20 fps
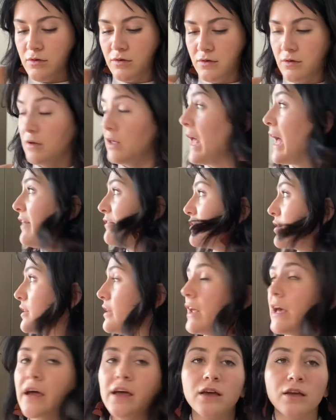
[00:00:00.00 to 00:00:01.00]
Half the
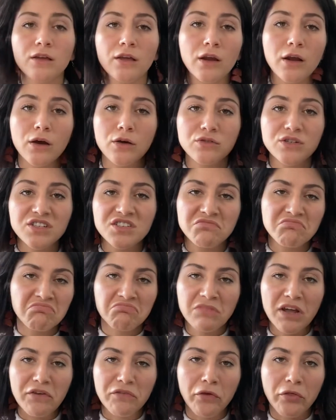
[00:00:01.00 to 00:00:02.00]
deck, you know, just
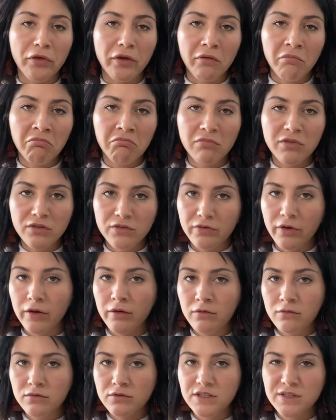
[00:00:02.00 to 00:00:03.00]
everything. It's fine.
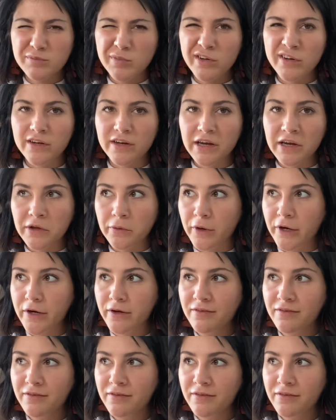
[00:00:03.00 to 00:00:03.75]
Just put it anywhere.